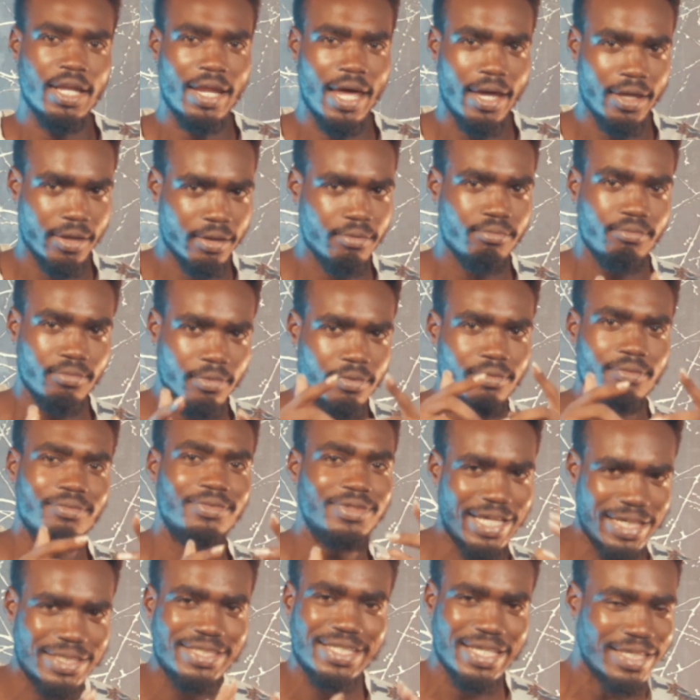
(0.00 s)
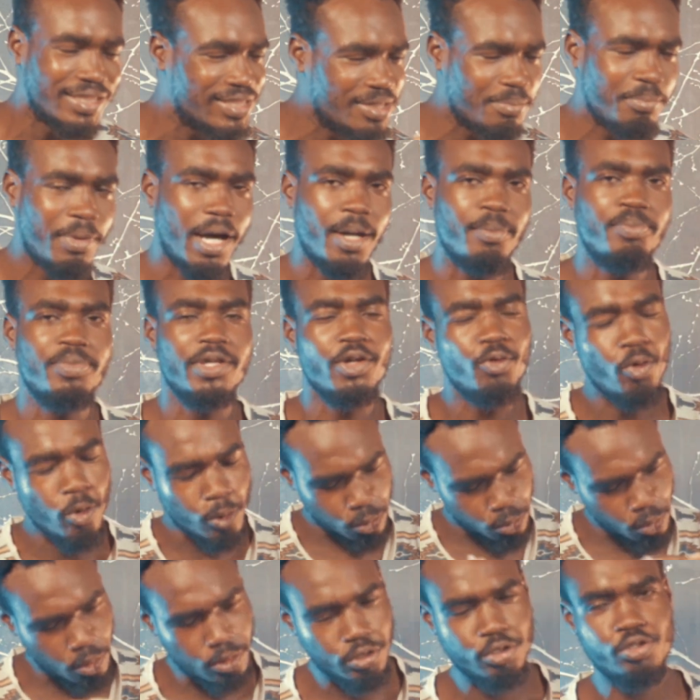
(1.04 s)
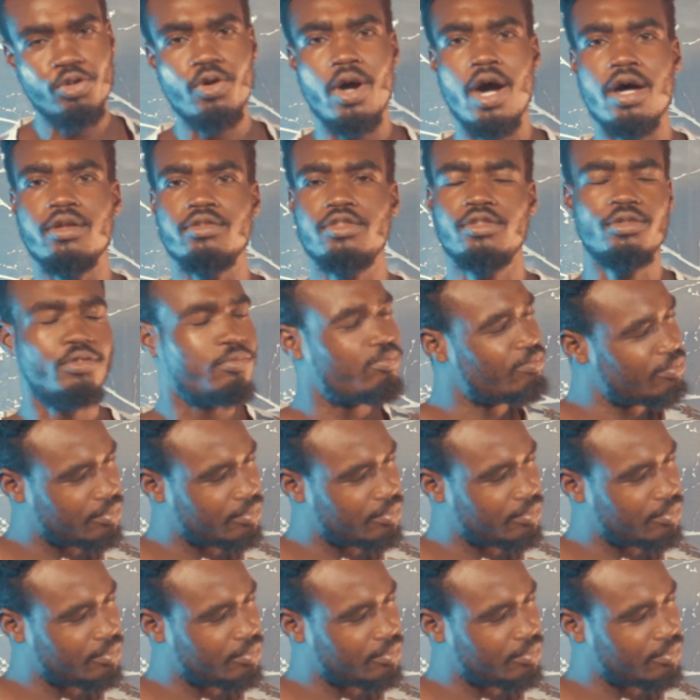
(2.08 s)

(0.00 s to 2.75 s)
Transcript: Like, just hit him up. He will sort you out.